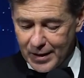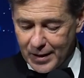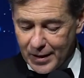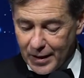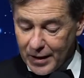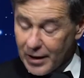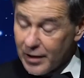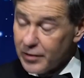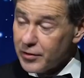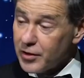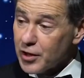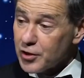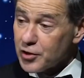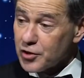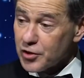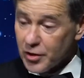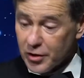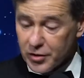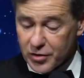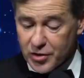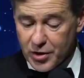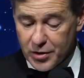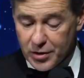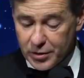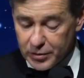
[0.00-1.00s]
In
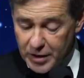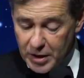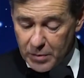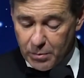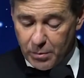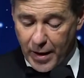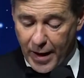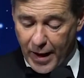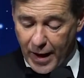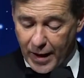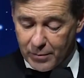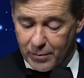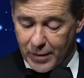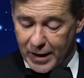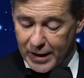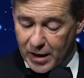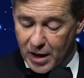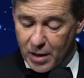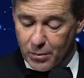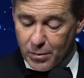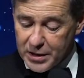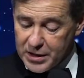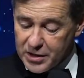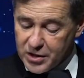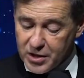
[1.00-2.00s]
addition to the LeapPad, my
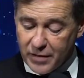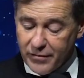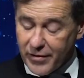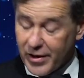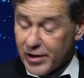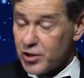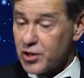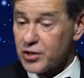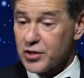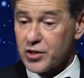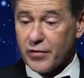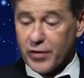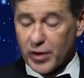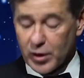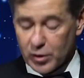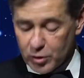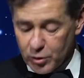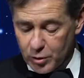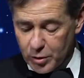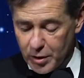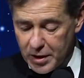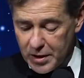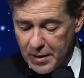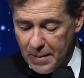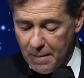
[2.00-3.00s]
company's inventions have
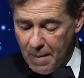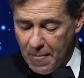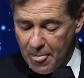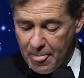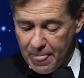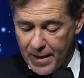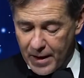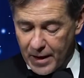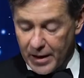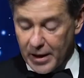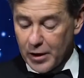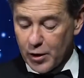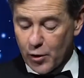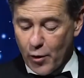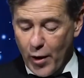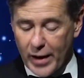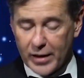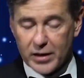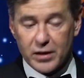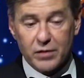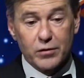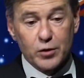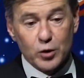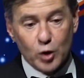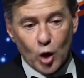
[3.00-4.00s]
included an
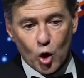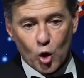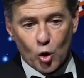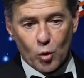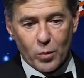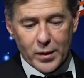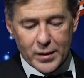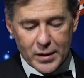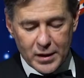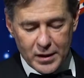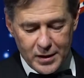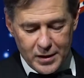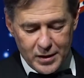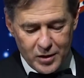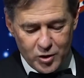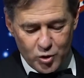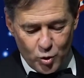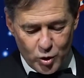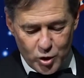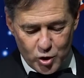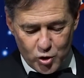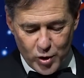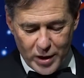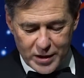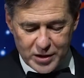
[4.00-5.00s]
interactive globe
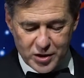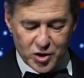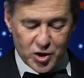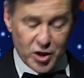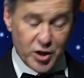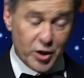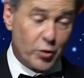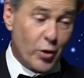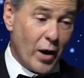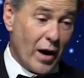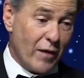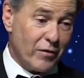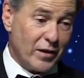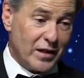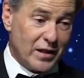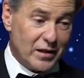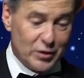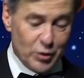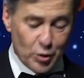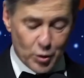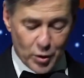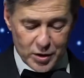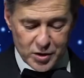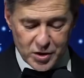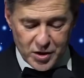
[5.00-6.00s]
to address geographic
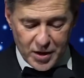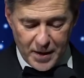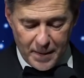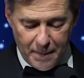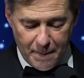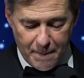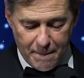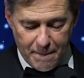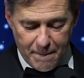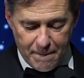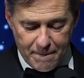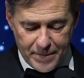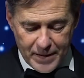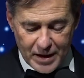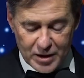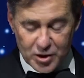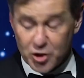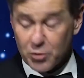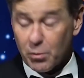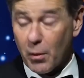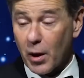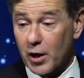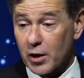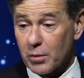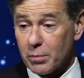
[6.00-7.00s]
illiteracy, a
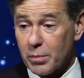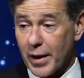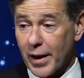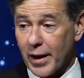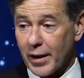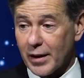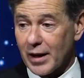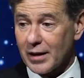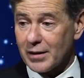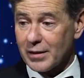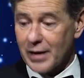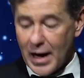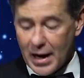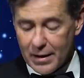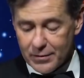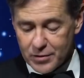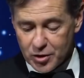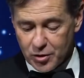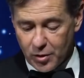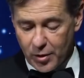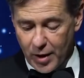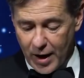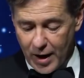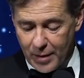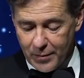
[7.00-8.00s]
smart pen at
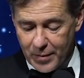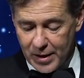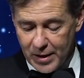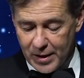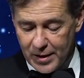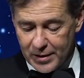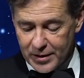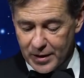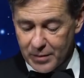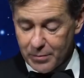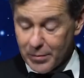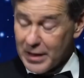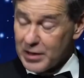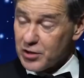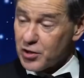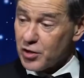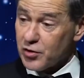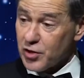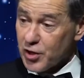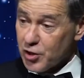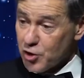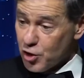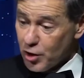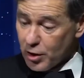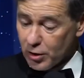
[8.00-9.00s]
LiveScribe that makes a
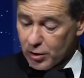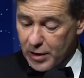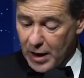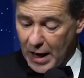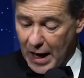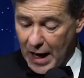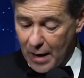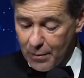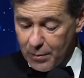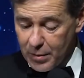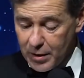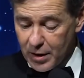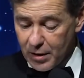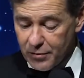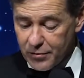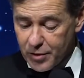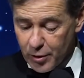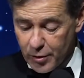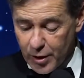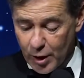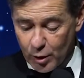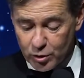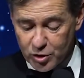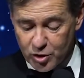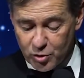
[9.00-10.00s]
digital copy of
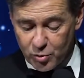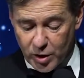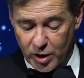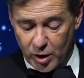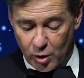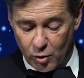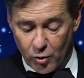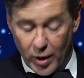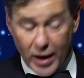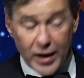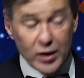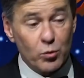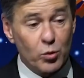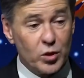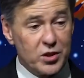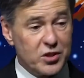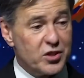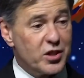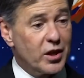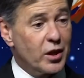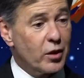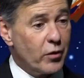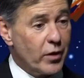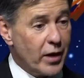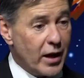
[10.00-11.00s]
your notes when you write with
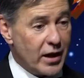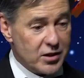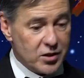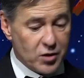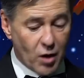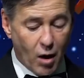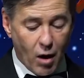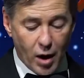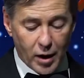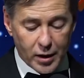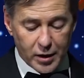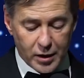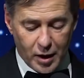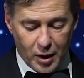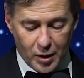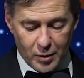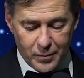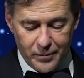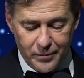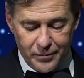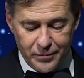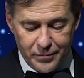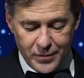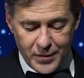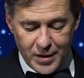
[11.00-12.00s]
synchronized audio.
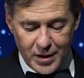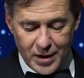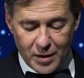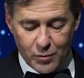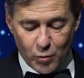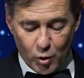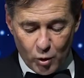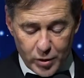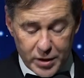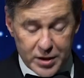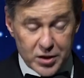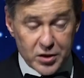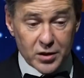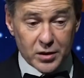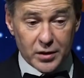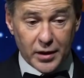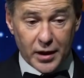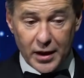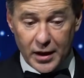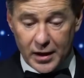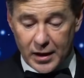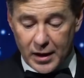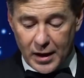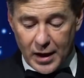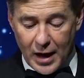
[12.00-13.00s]
And more
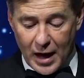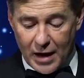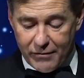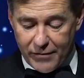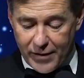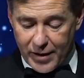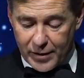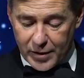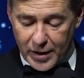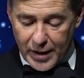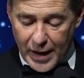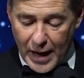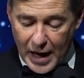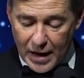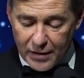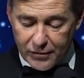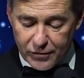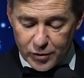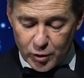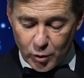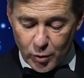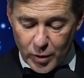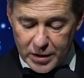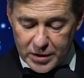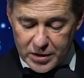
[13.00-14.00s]
recently, I founded
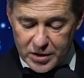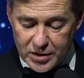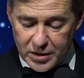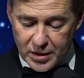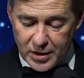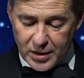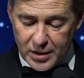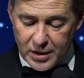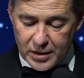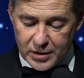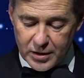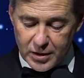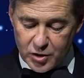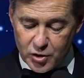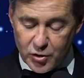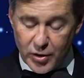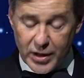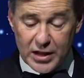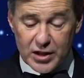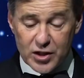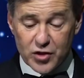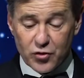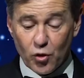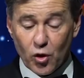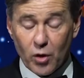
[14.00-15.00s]
iFluence to
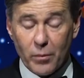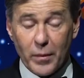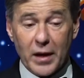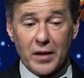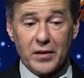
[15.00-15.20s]
transform